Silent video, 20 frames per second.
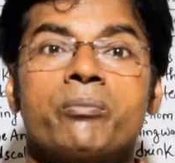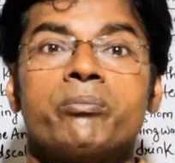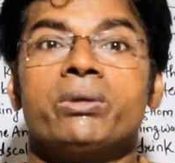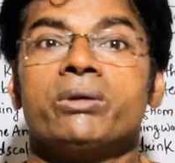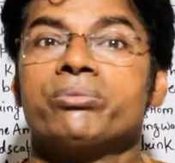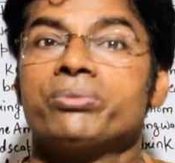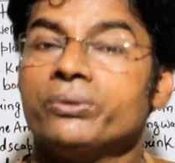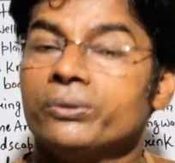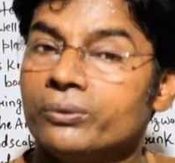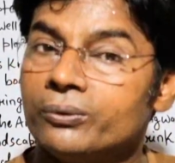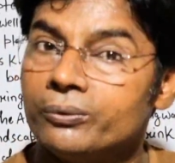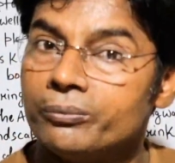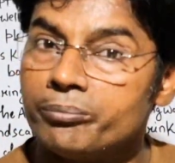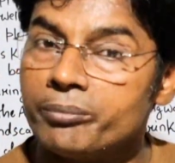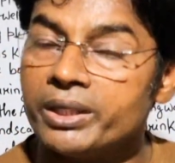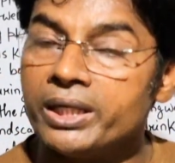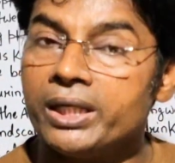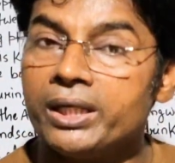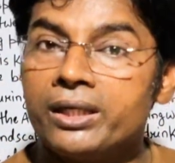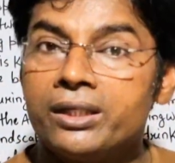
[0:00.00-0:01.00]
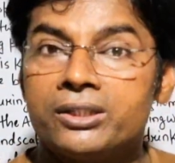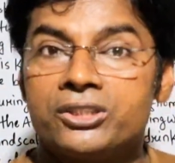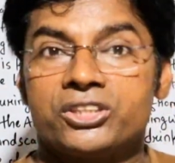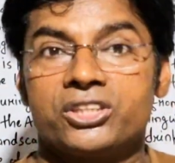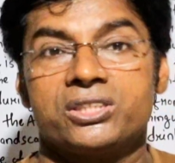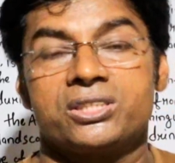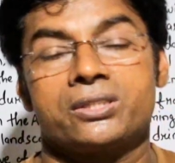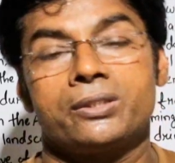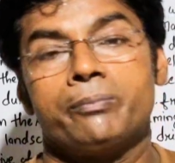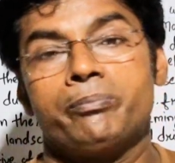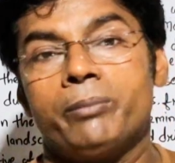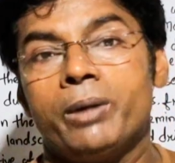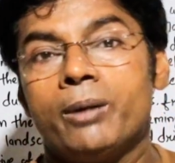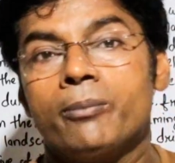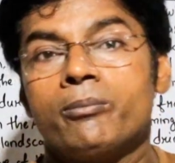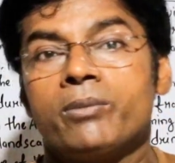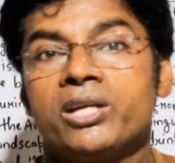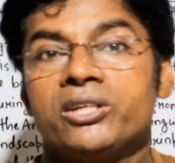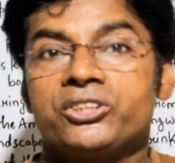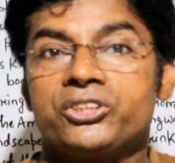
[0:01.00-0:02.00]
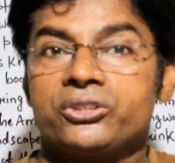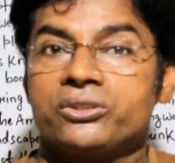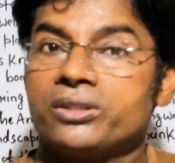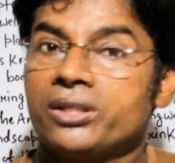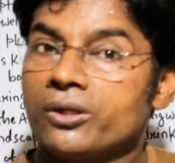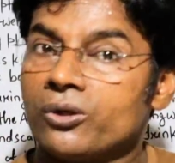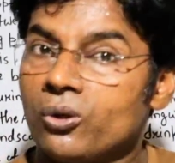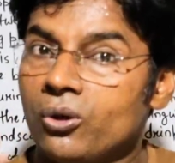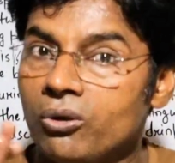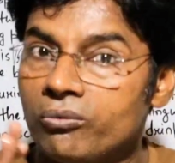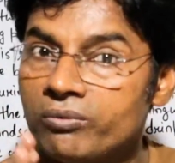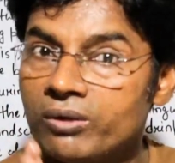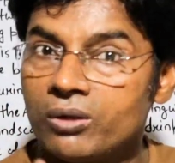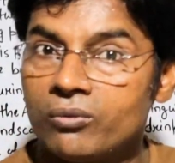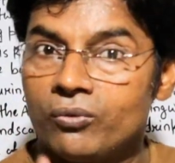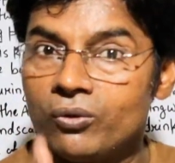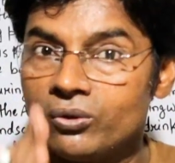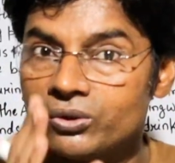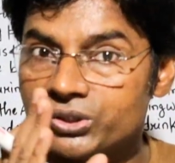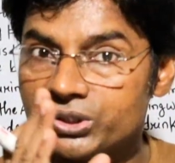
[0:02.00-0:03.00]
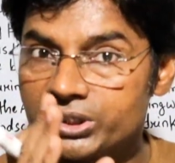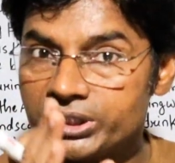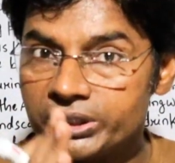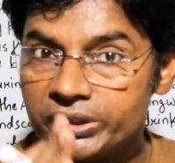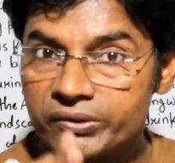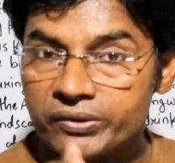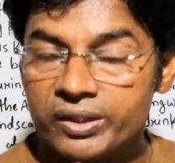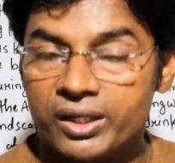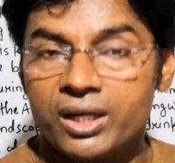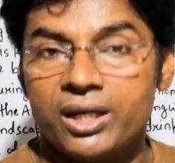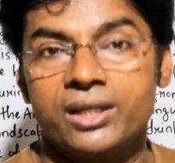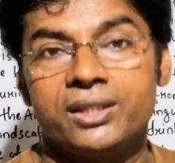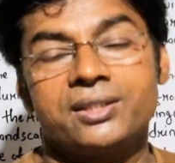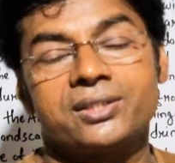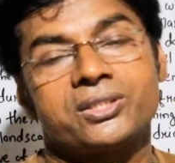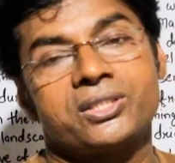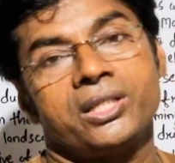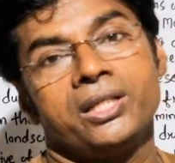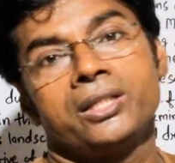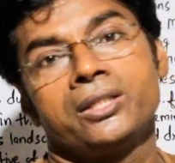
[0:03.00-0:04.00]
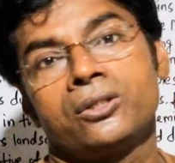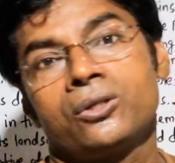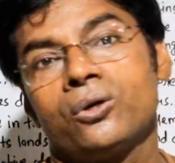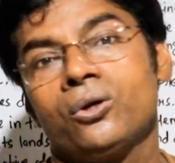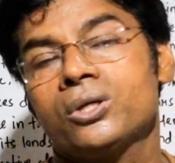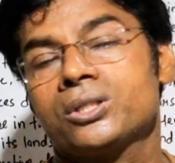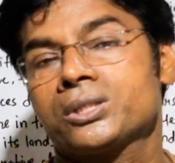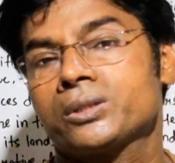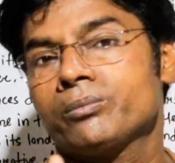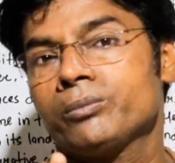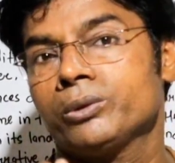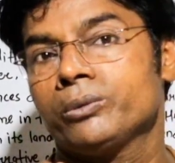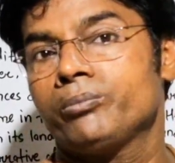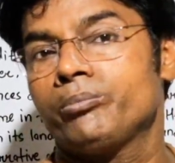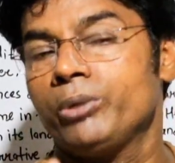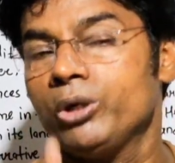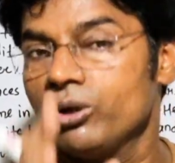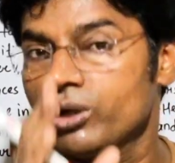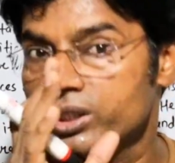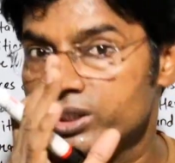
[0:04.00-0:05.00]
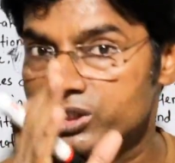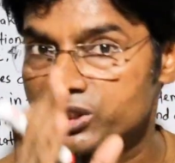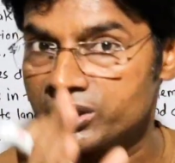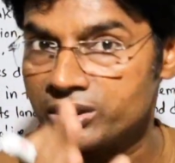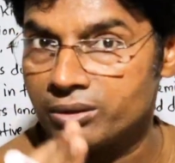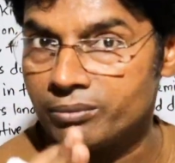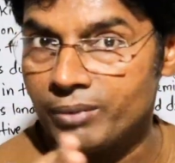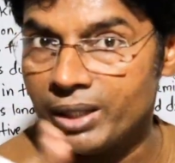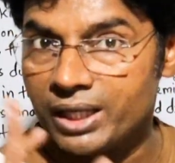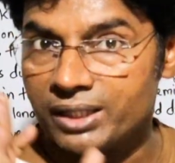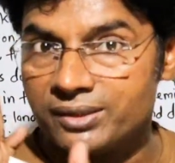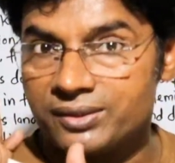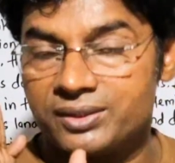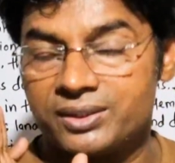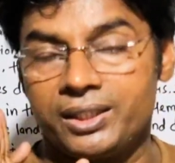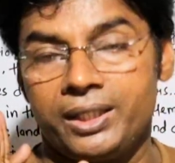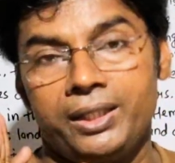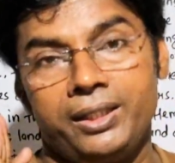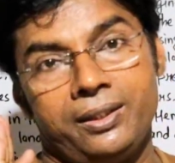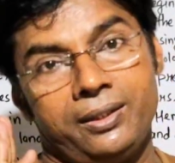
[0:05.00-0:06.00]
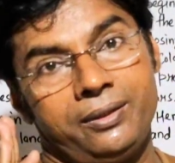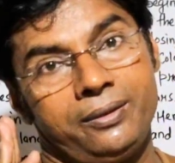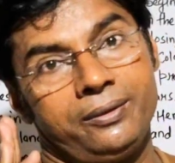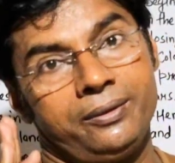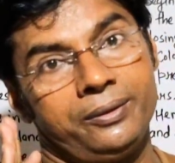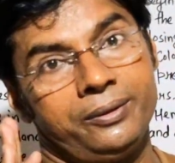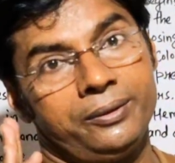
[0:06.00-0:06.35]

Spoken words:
before being just published, the novel was serialized in Cosmopolitan magazine.